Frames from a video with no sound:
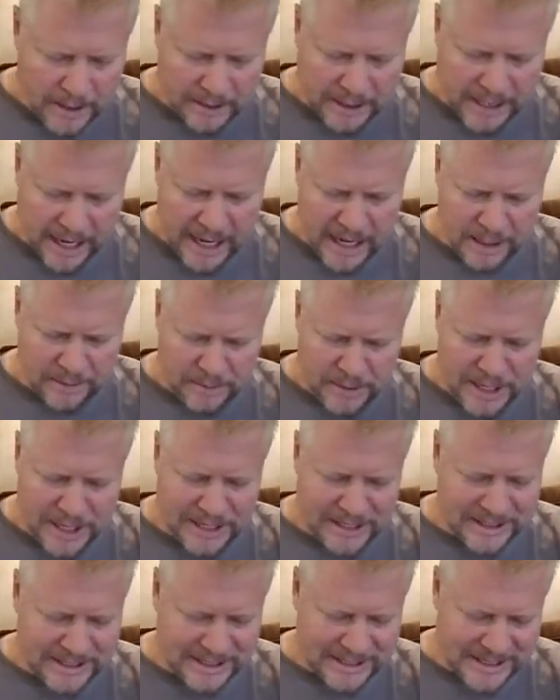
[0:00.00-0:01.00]
canned
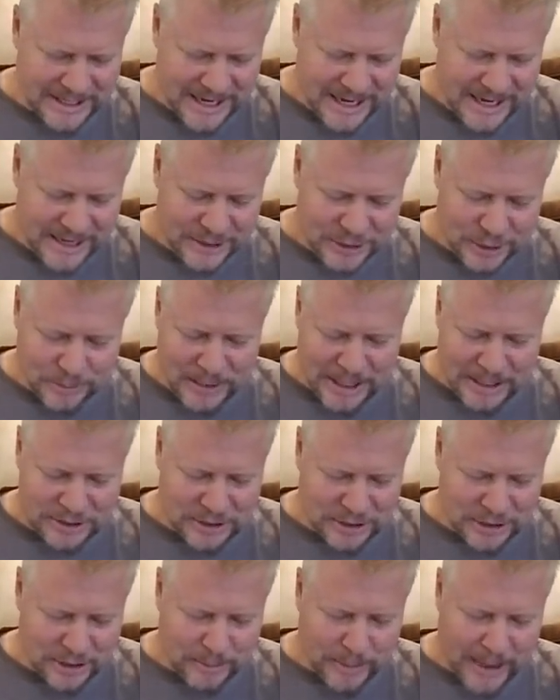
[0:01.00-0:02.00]
meats you
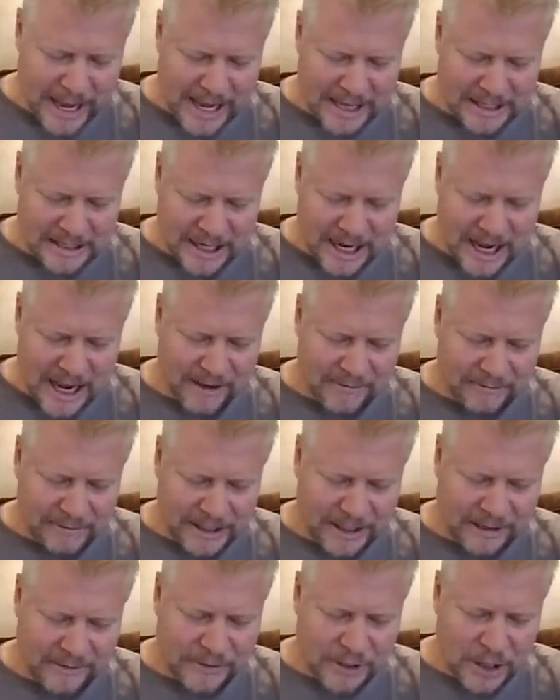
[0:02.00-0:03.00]
mentioned in the past. I have
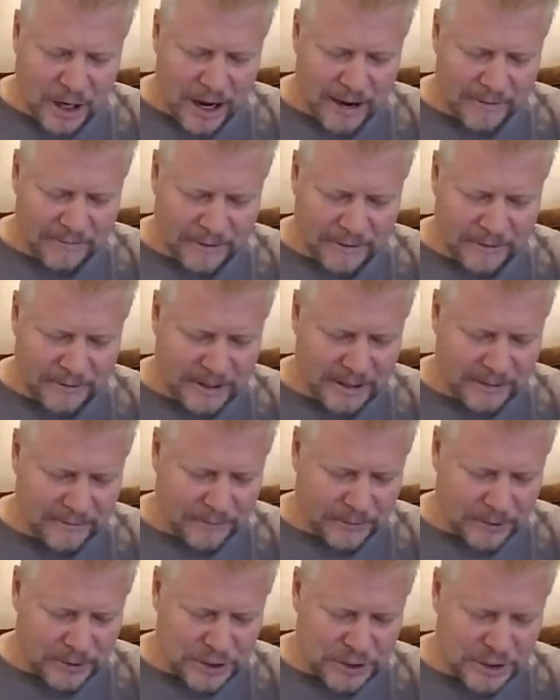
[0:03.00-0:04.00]
lived off of it
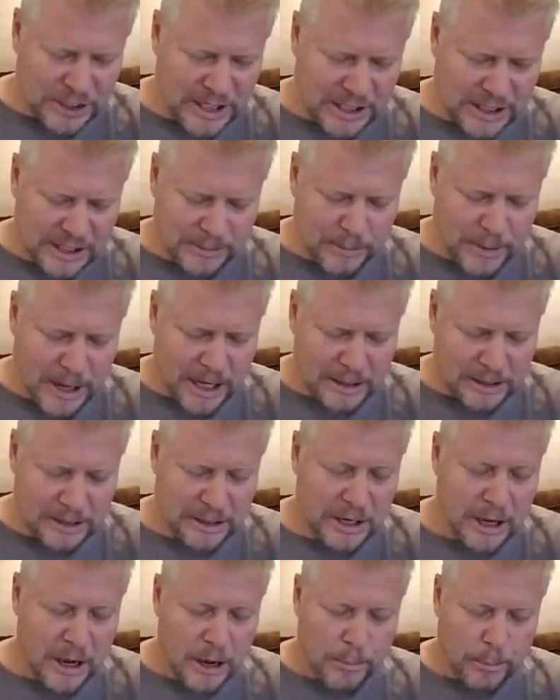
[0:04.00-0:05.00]
for 6
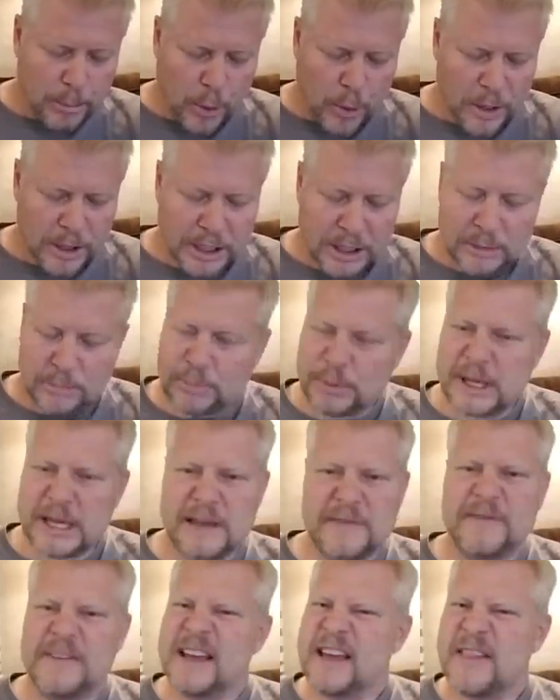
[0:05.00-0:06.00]
months. Pork and
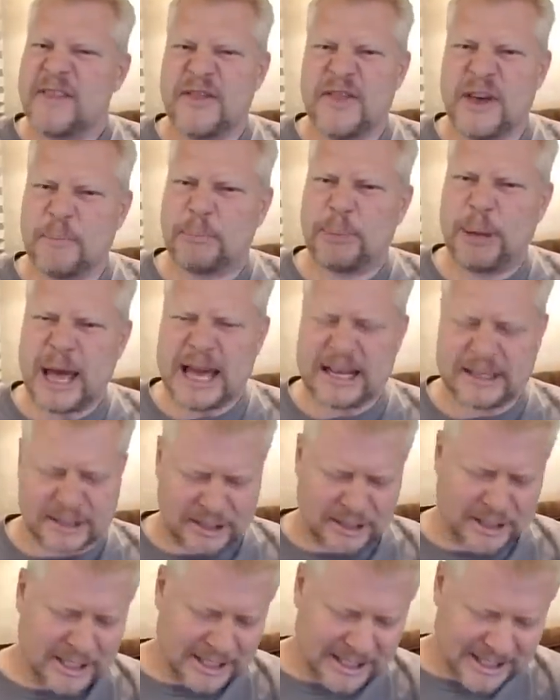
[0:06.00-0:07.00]
beef, the
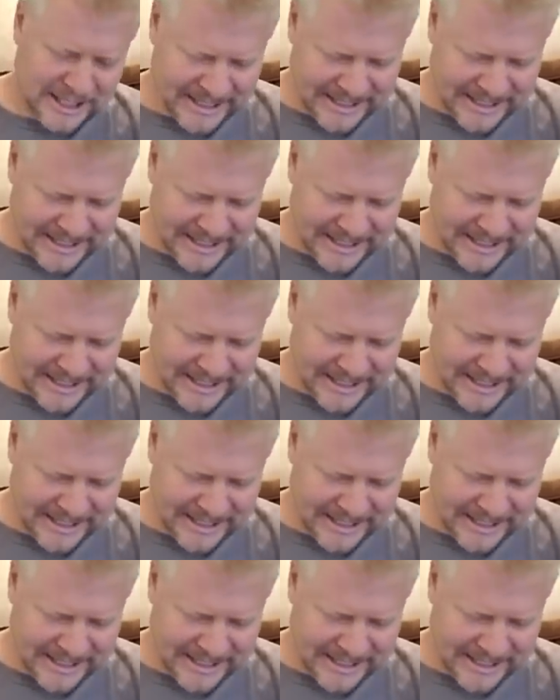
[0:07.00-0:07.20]
best.